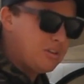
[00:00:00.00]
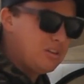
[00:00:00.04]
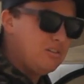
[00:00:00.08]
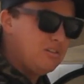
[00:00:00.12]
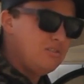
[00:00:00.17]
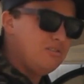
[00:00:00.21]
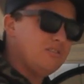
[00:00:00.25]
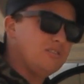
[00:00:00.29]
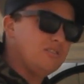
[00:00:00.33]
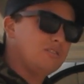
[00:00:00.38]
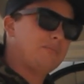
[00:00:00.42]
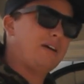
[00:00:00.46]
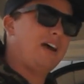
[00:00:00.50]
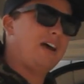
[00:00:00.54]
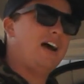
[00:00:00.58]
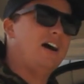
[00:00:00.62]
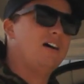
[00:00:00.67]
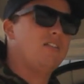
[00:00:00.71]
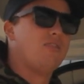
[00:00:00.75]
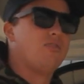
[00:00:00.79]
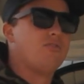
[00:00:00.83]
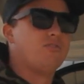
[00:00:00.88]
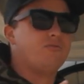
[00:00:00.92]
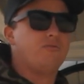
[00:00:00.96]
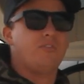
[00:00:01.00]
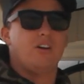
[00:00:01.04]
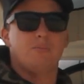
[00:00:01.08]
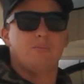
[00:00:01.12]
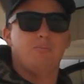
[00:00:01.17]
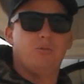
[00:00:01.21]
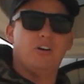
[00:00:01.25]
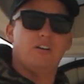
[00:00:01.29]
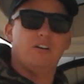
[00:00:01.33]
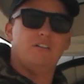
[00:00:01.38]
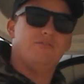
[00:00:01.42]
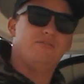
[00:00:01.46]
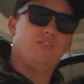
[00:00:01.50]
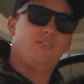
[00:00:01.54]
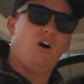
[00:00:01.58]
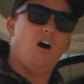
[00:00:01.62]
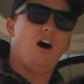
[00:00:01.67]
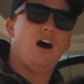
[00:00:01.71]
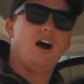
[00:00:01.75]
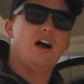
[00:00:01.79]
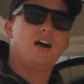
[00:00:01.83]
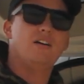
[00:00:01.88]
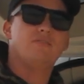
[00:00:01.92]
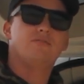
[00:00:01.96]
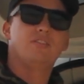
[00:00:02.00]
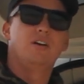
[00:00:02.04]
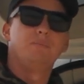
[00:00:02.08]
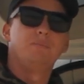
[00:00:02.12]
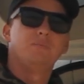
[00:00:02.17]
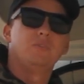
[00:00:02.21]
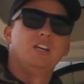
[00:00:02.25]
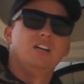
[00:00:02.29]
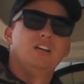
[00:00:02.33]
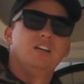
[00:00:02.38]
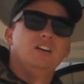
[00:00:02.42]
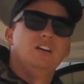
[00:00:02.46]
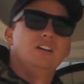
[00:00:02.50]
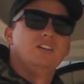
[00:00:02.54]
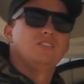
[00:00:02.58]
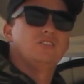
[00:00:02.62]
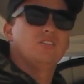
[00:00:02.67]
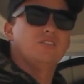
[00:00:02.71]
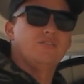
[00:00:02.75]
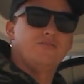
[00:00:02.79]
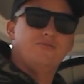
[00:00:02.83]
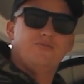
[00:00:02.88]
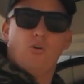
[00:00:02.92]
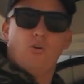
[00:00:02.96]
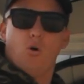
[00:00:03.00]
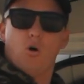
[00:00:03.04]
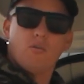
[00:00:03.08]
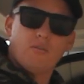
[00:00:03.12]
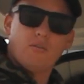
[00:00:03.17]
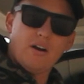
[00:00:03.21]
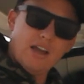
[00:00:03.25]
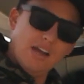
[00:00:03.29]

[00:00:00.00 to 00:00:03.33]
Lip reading: uses about 3.5 to 4